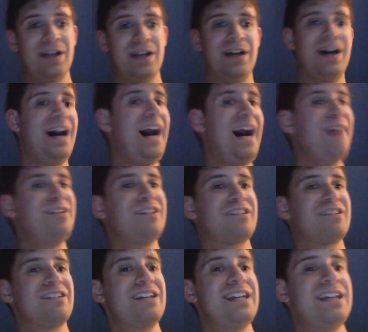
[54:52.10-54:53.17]

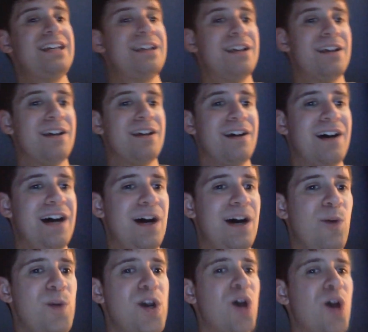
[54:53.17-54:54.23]
Obviously, uh,
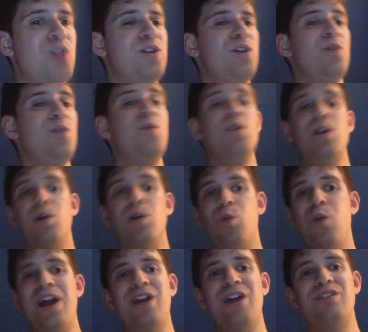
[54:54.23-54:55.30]
we all knew
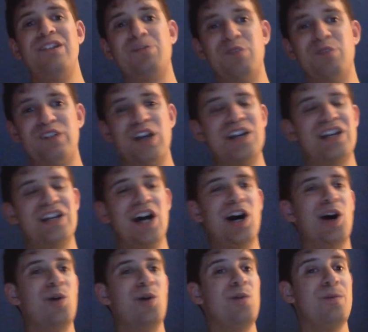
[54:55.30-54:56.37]
where this was going to
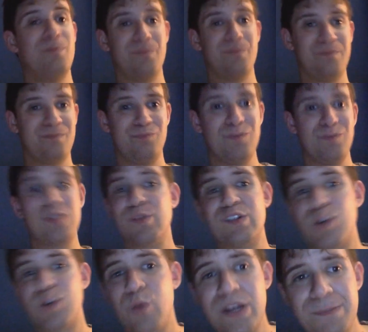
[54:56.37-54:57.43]
go. This was a
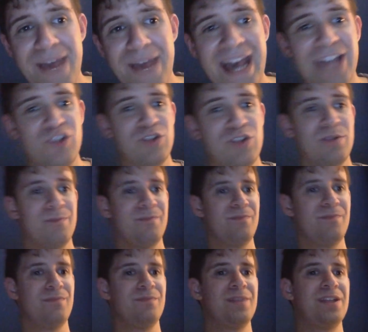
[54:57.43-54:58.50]
quick match.
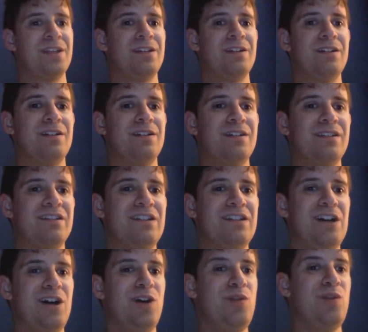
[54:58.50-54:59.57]

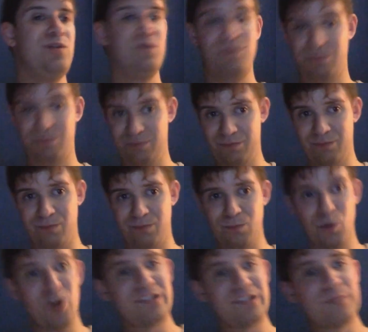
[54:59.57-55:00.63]
So
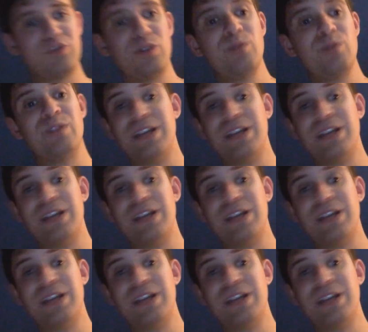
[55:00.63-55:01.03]
Awesome Truth